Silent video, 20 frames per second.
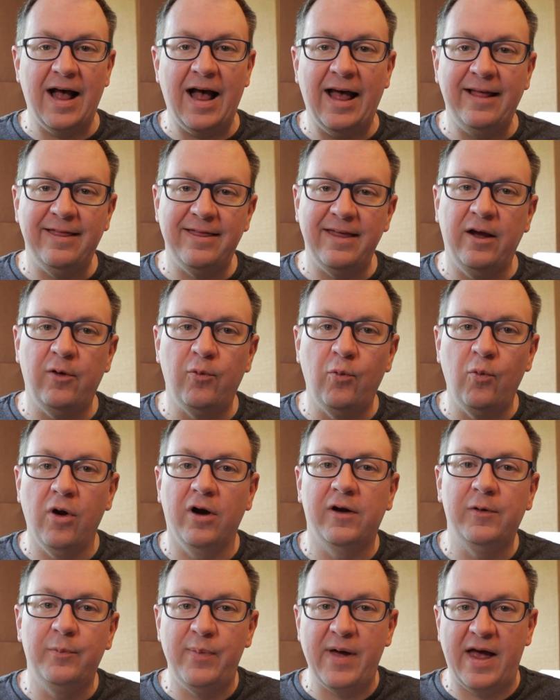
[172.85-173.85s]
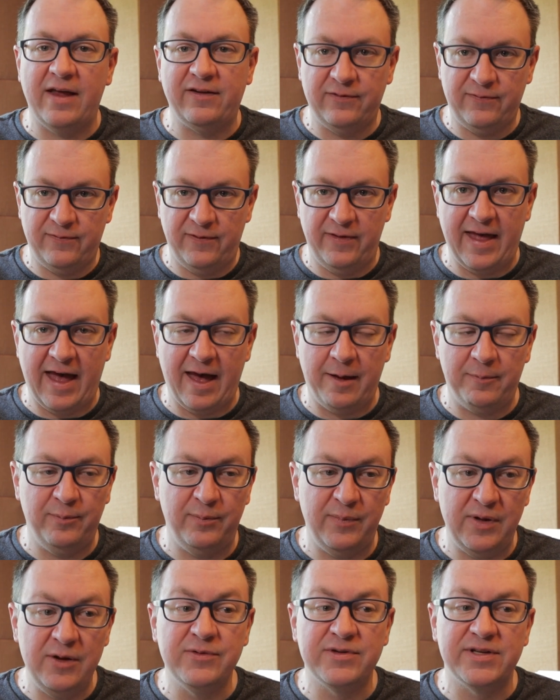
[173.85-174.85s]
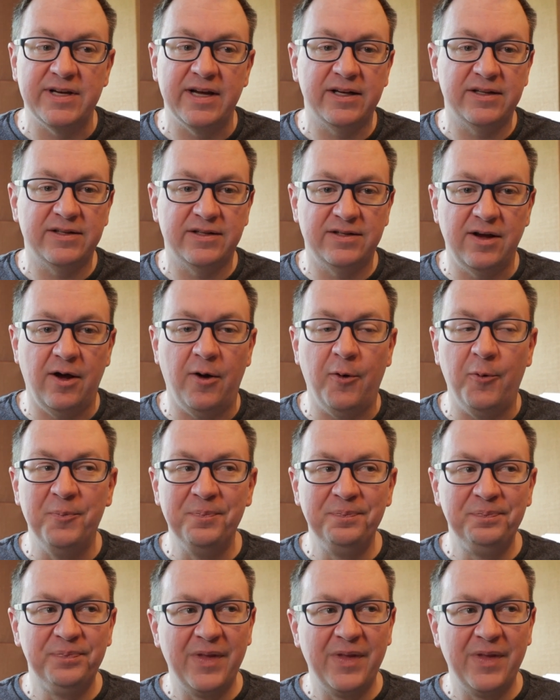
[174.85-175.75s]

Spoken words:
I think worked best for that music. So